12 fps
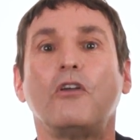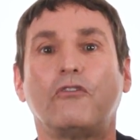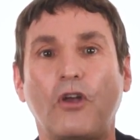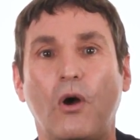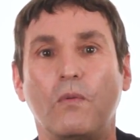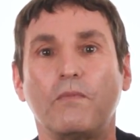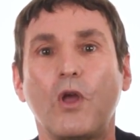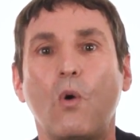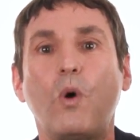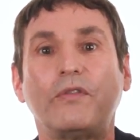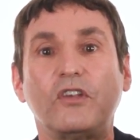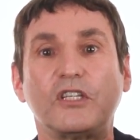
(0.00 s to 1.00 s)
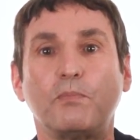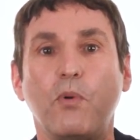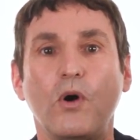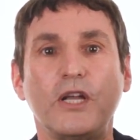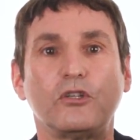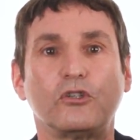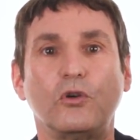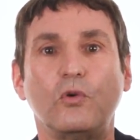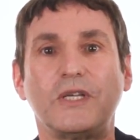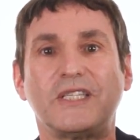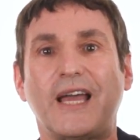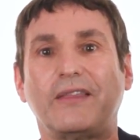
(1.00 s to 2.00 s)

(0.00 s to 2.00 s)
So what this points to is